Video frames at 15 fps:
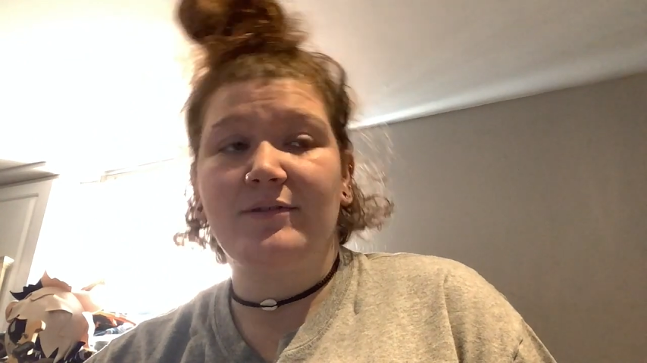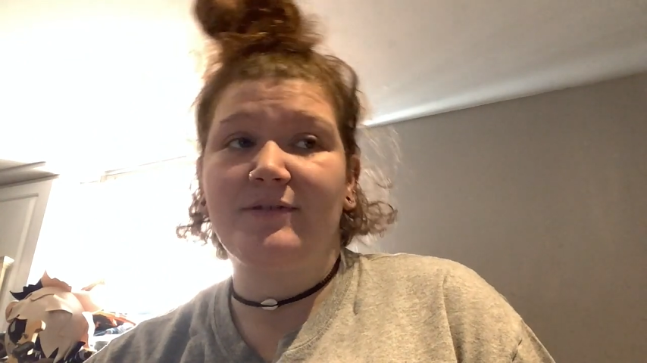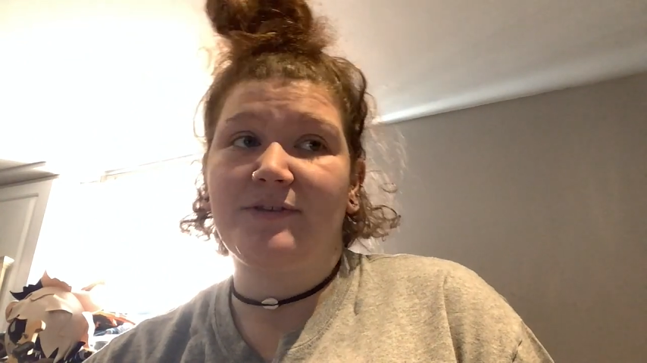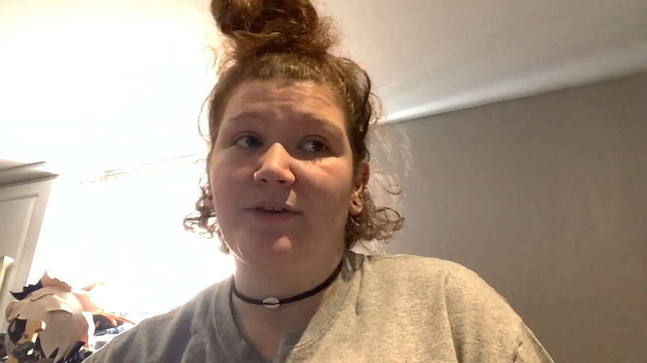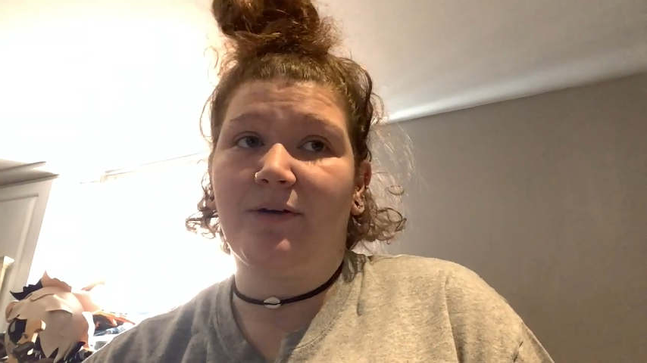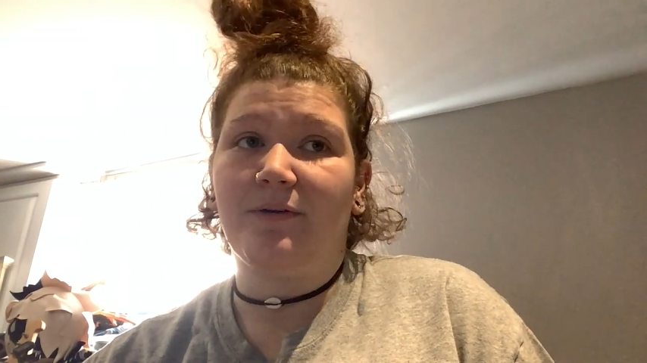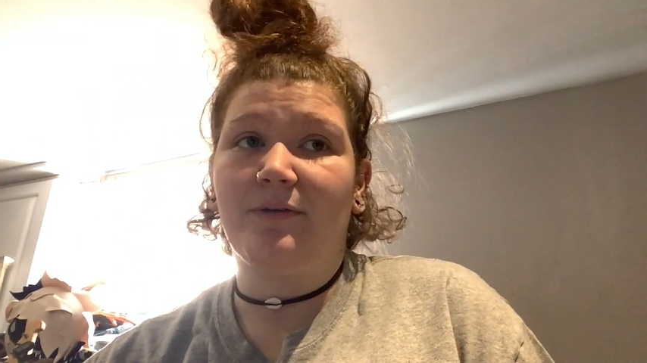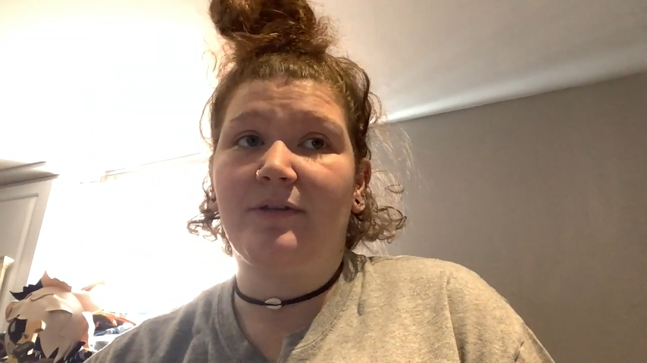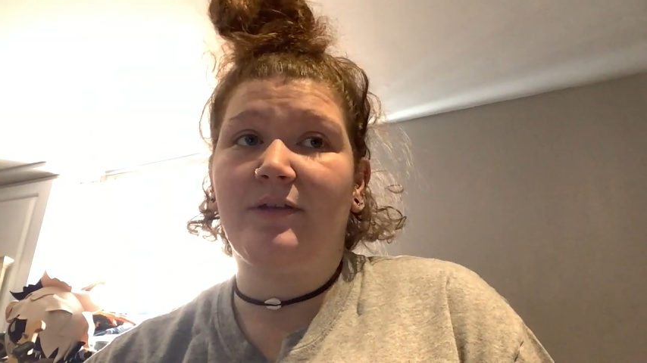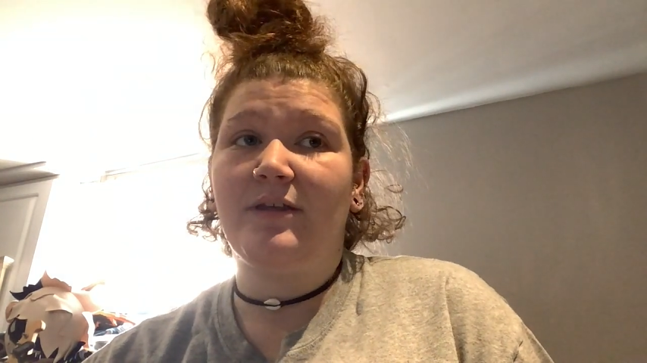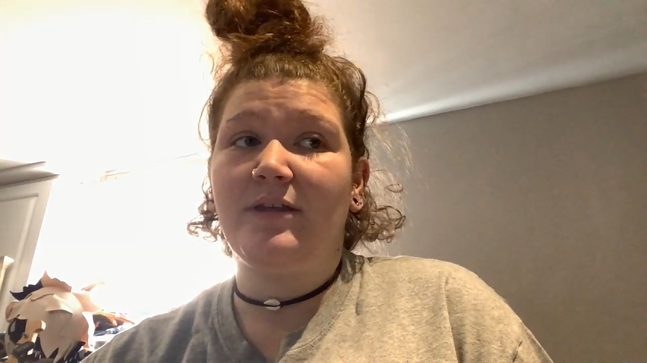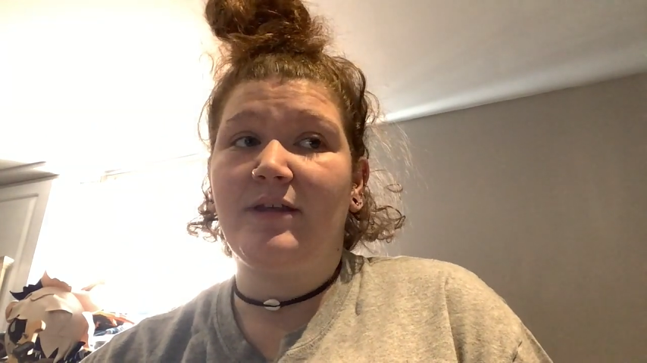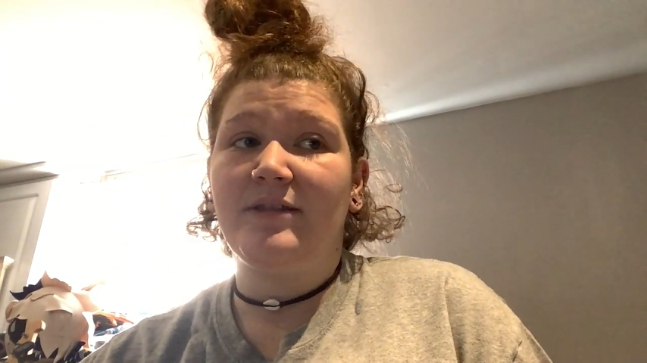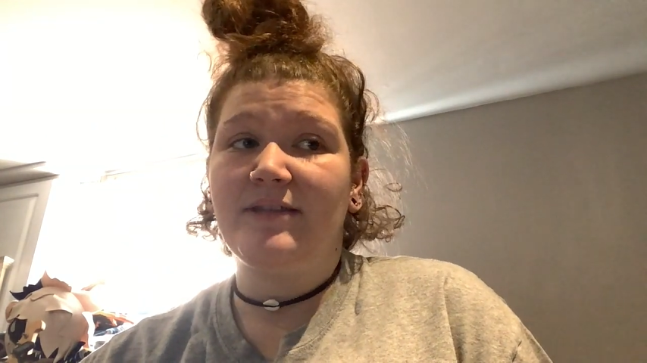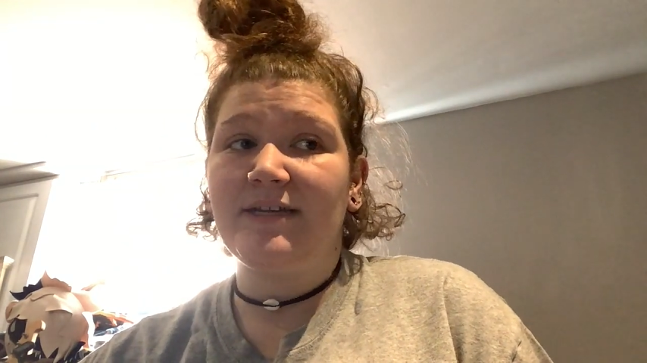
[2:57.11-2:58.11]
so
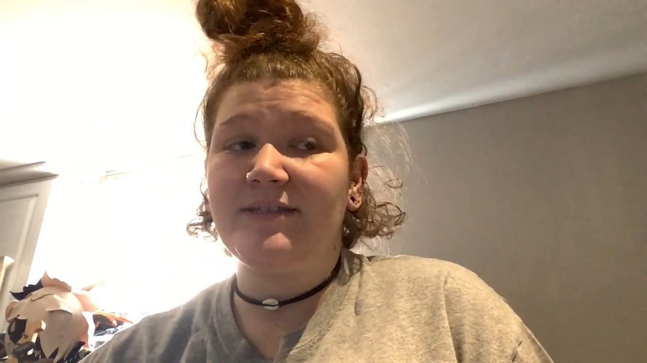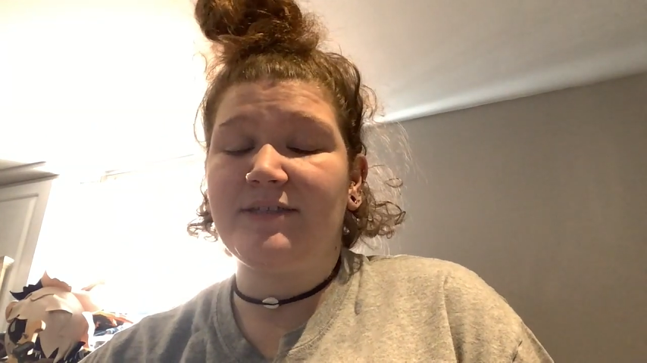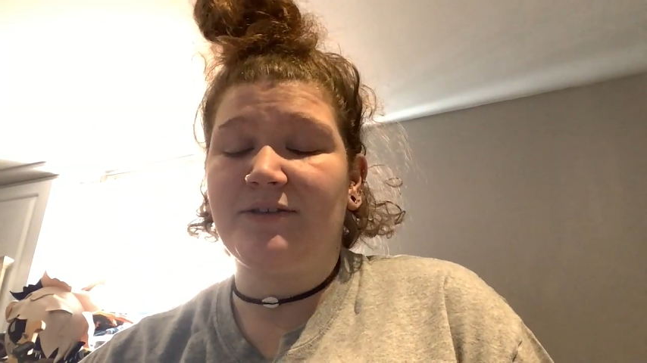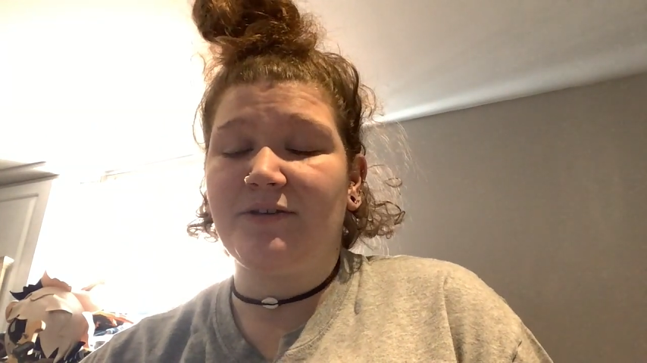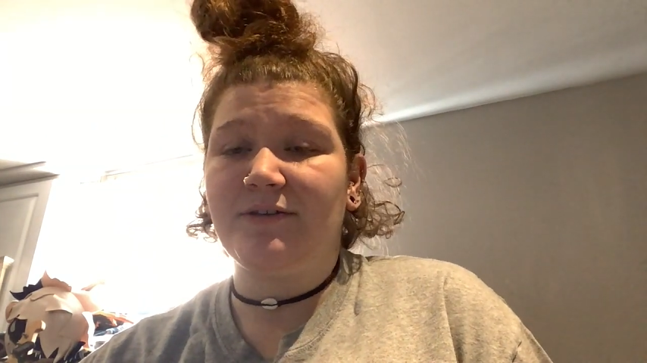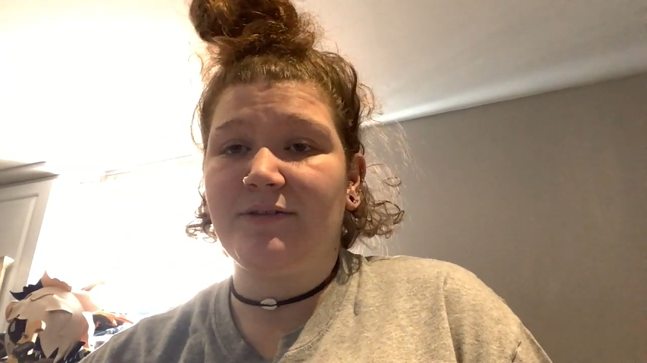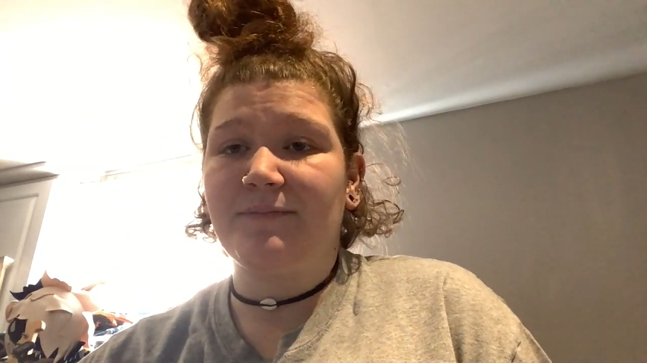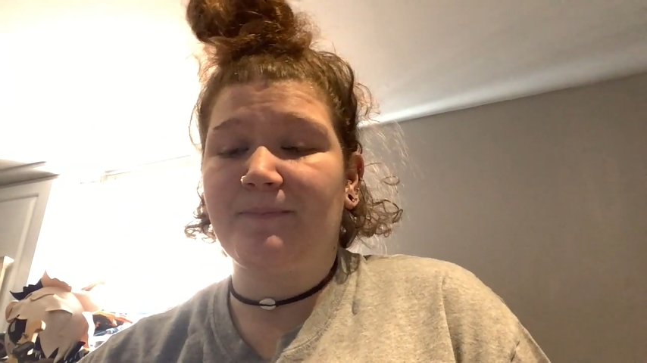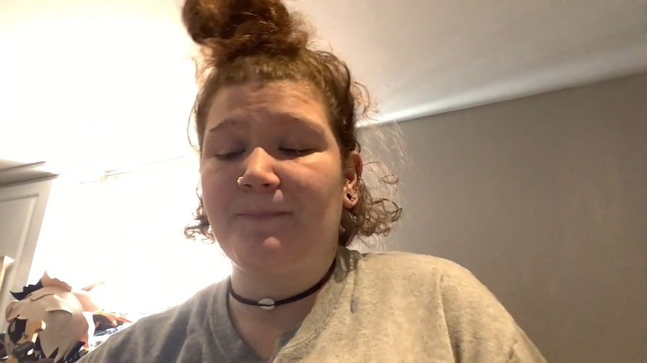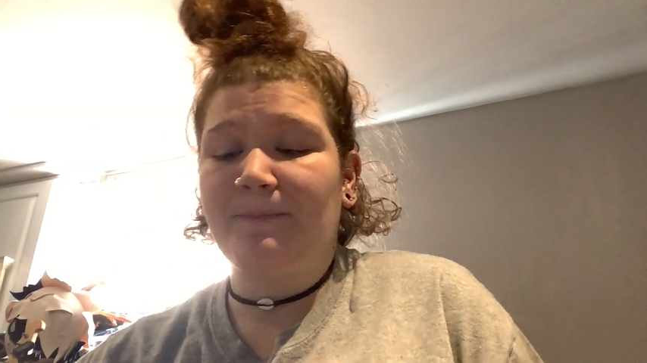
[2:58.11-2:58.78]
that's good.